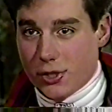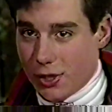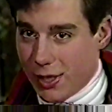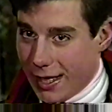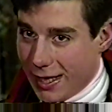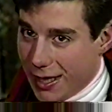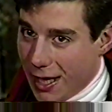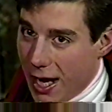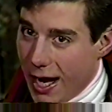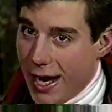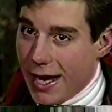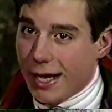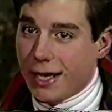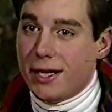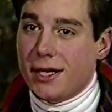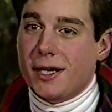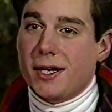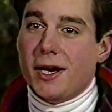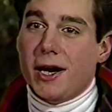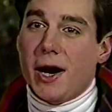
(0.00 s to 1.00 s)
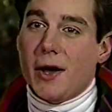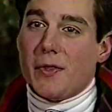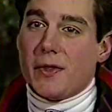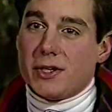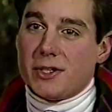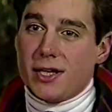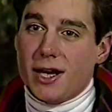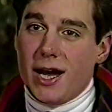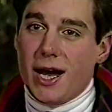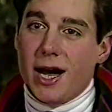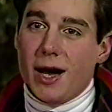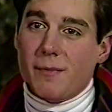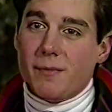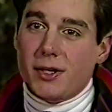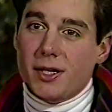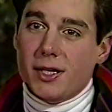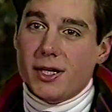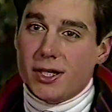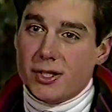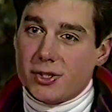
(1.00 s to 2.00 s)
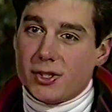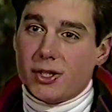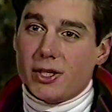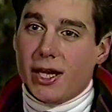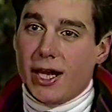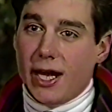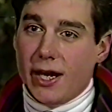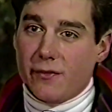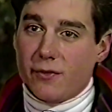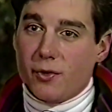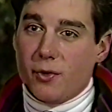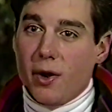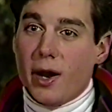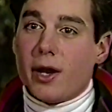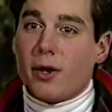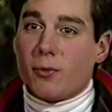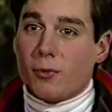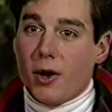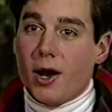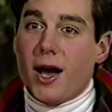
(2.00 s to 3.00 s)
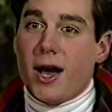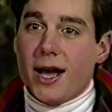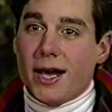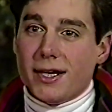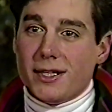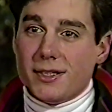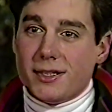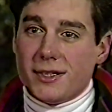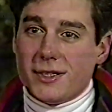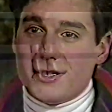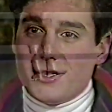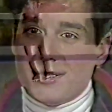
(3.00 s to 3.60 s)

So that guy on the top is going to have quite a ride.